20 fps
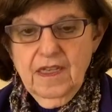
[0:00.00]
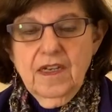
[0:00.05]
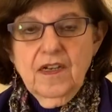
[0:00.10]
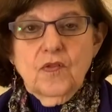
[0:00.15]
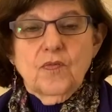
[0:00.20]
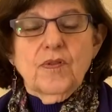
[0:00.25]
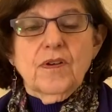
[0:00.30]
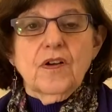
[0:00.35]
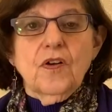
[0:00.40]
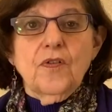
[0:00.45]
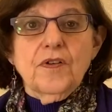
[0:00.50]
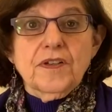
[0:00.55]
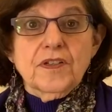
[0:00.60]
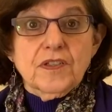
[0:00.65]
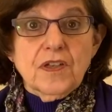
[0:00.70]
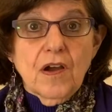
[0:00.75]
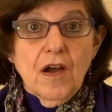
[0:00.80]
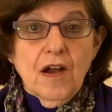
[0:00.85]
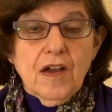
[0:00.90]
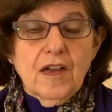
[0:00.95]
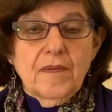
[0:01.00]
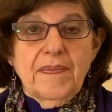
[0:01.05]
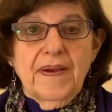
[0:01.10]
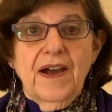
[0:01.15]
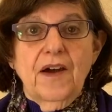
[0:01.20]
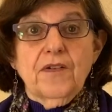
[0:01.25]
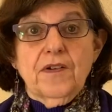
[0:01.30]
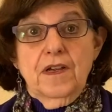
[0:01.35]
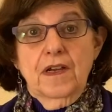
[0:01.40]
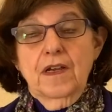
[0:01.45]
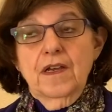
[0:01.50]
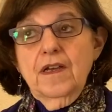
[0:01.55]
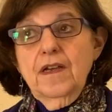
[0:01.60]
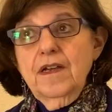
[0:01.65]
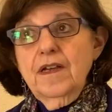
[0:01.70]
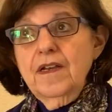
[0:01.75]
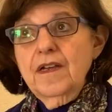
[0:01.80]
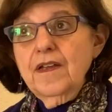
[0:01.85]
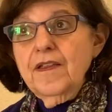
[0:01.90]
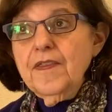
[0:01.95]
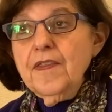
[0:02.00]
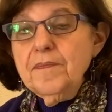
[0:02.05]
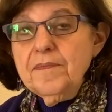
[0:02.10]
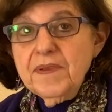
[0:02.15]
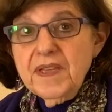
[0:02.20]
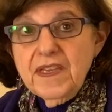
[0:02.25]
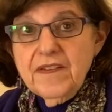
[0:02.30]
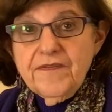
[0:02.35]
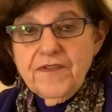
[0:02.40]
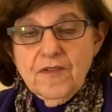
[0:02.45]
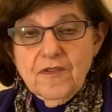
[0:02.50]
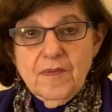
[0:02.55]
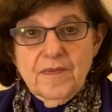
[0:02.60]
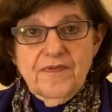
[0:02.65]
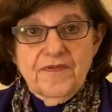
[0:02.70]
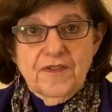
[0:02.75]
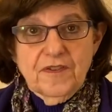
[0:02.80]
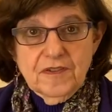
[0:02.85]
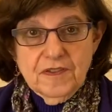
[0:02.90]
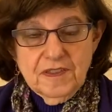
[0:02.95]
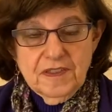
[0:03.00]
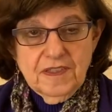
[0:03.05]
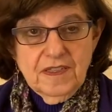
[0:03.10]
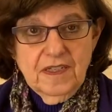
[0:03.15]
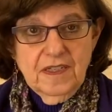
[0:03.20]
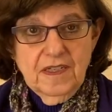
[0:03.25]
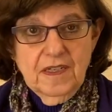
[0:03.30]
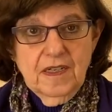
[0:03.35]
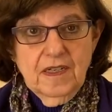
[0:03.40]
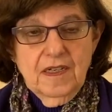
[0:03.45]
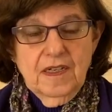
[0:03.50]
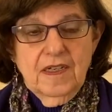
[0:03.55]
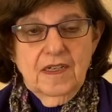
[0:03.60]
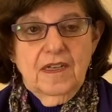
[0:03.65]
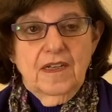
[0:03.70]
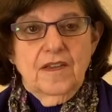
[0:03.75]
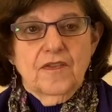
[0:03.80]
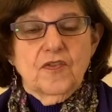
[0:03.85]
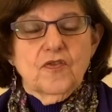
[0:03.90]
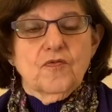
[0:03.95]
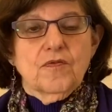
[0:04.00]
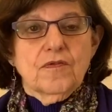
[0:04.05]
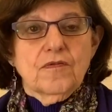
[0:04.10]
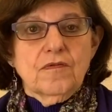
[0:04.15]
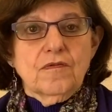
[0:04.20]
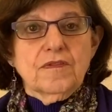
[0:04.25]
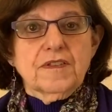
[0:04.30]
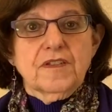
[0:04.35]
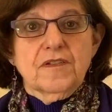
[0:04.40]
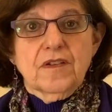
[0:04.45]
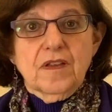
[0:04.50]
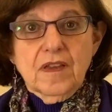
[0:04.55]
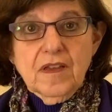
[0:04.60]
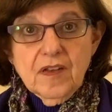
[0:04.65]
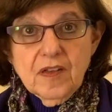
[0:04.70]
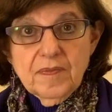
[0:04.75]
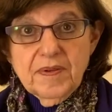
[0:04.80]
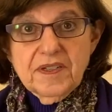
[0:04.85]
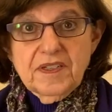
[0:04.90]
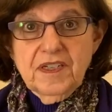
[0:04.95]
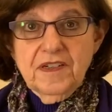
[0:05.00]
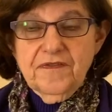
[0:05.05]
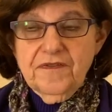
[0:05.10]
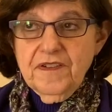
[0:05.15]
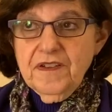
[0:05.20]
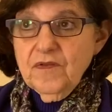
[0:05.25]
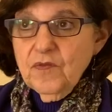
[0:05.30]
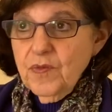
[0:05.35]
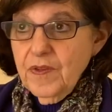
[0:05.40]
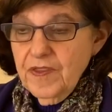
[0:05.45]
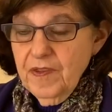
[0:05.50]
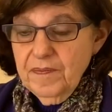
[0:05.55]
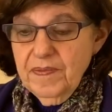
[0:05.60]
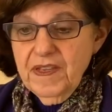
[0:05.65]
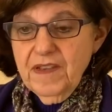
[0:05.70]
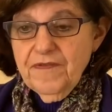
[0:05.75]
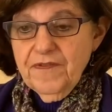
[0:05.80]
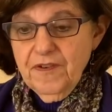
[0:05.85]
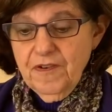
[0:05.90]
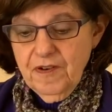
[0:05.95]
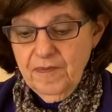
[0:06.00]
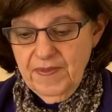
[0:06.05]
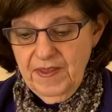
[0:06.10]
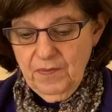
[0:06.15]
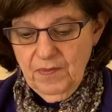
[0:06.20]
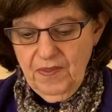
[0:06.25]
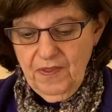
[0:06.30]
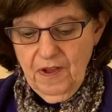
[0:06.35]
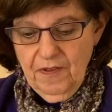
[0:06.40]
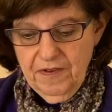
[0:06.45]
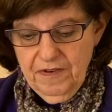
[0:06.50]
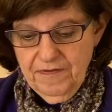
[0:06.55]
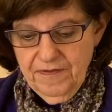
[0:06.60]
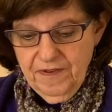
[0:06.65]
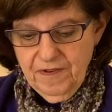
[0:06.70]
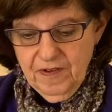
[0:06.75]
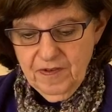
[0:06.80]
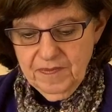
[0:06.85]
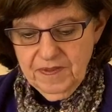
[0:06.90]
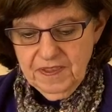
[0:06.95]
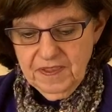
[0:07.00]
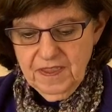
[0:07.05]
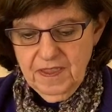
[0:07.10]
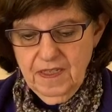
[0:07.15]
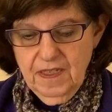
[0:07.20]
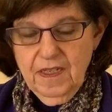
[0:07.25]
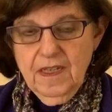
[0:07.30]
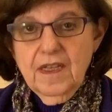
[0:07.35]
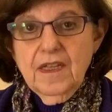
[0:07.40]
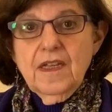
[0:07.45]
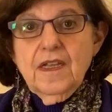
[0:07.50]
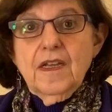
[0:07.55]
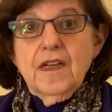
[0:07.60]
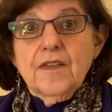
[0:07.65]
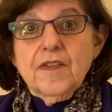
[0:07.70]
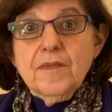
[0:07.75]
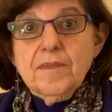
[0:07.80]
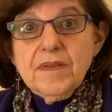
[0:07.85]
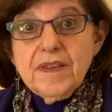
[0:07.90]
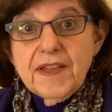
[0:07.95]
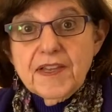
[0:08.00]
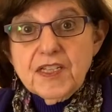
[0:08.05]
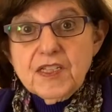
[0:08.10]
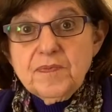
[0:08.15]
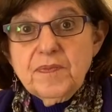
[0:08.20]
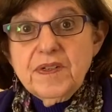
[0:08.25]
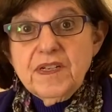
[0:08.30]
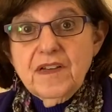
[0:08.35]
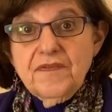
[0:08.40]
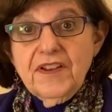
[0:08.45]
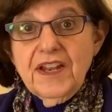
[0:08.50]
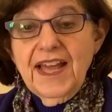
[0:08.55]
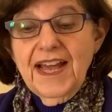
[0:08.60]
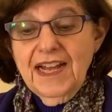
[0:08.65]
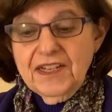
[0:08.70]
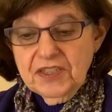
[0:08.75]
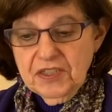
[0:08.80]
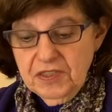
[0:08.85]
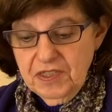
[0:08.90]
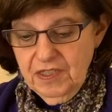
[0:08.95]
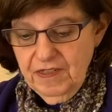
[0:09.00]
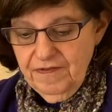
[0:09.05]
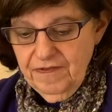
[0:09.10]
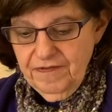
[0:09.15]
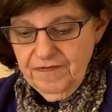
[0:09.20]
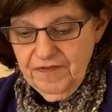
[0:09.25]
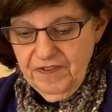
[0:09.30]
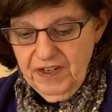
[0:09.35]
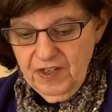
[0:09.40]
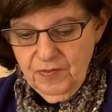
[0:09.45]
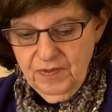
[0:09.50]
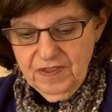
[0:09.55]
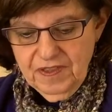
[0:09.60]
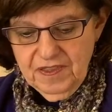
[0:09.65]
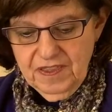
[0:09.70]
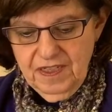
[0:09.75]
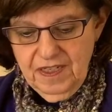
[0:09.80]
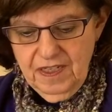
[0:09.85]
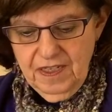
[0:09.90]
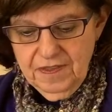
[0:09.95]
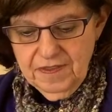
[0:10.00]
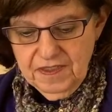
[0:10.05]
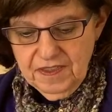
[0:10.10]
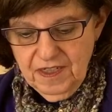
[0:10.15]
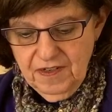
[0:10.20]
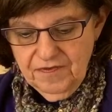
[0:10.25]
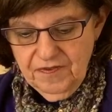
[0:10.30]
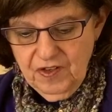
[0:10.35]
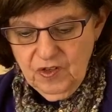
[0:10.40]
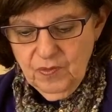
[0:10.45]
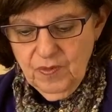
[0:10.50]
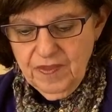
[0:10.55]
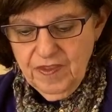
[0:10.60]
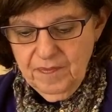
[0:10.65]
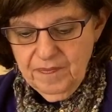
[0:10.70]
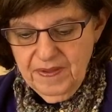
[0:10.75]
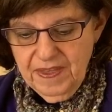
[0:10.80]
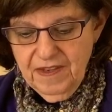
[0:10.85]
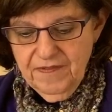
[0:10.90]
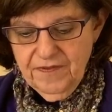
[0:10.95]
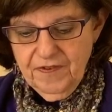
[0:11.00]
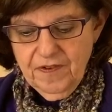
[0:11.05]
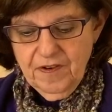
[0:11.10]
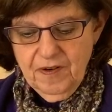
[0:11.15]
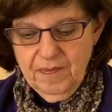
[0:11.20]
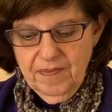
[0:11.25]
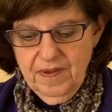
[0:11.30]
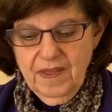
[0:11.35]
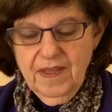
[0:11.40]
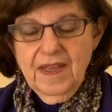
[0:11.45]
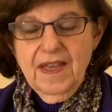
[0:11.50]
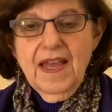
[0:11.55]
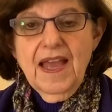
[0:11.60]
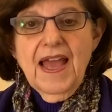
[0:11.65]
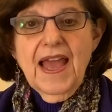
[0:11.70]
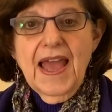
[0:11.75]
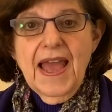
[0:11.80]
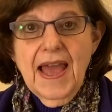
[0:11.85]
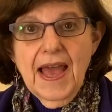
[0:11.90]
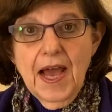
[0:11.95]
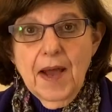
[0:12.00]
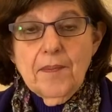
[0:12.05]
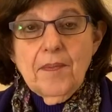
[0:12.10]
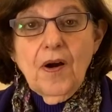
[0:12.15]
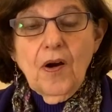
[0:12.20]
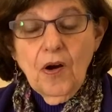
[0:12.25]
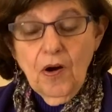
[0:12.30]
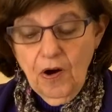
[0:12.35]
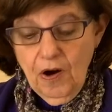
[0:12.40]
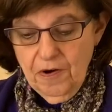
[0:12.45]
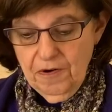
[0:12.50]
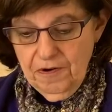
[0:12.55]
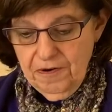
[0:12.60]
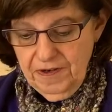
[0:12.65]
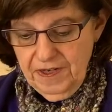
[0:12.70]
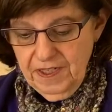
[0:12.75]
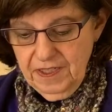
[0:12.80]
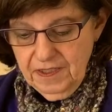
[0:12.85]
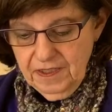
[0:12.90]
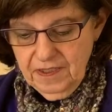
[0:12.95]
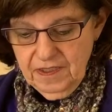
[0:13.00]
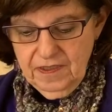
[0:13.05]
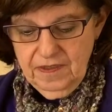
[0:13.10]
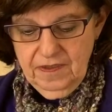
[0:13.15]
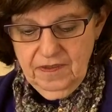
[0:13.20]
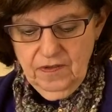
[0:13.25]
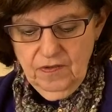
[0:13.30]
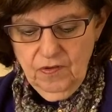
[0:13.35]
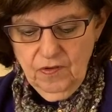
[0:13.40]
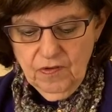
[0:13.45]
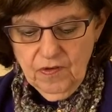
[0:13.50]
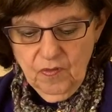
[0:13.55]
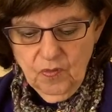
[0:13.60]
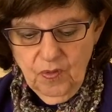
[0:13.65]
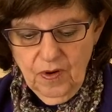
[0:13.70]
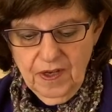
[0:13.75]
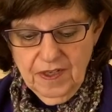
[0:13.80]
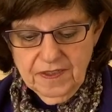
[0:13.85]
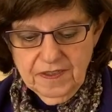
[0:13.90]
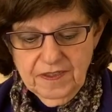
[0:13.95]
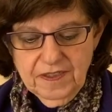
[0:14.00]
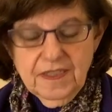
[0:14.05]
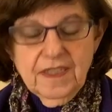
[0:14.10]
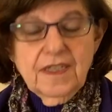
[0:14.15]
We're going to talk about the be verb first. The rules are a little bit different with the be verb than with other verbs. The placement of an adjective of frequency is different with the be verb, am, are, or is, or was,